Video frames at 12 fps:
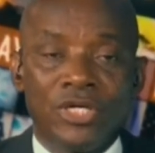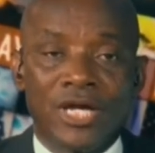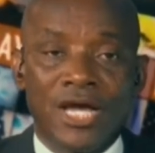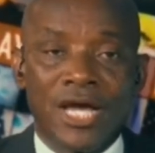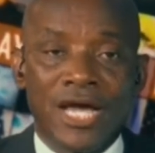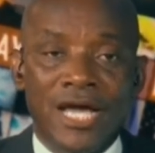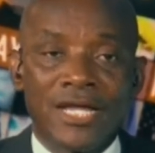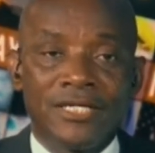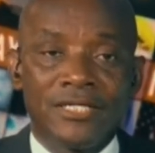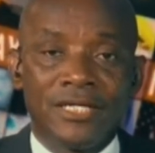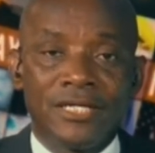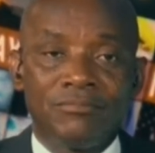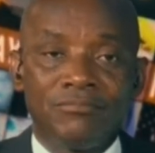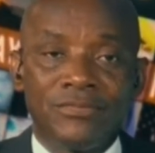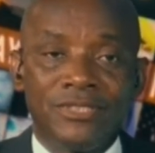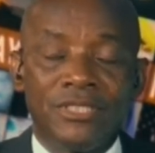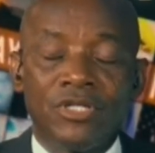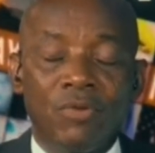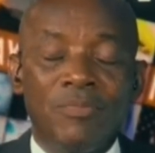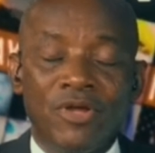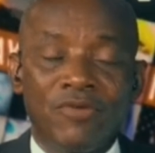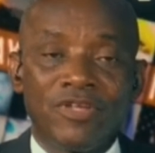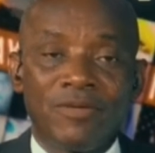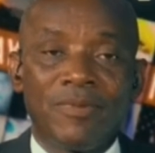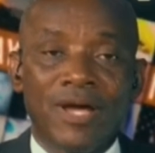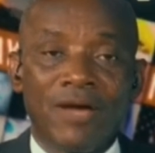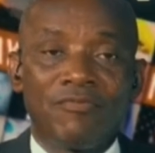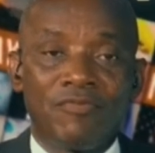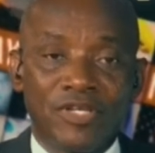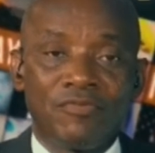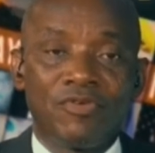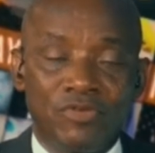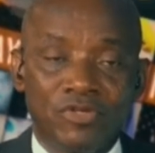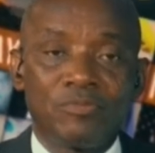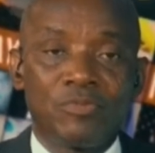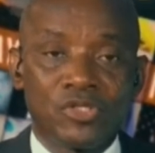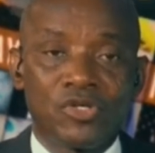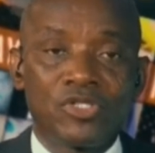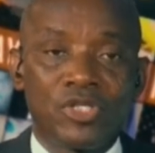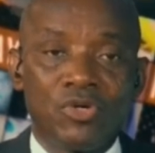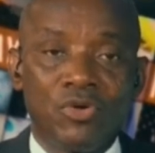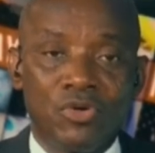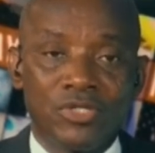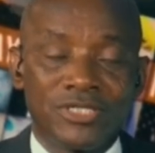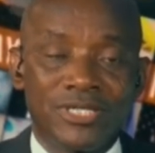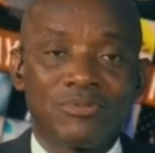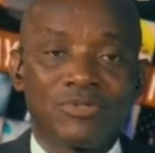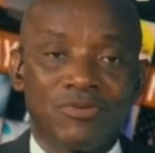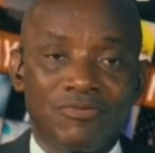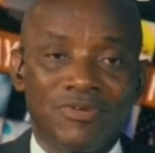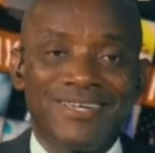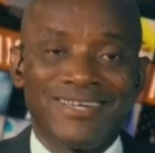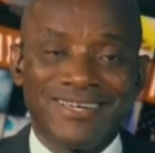Not many of them are fit for those positions they hold in terms of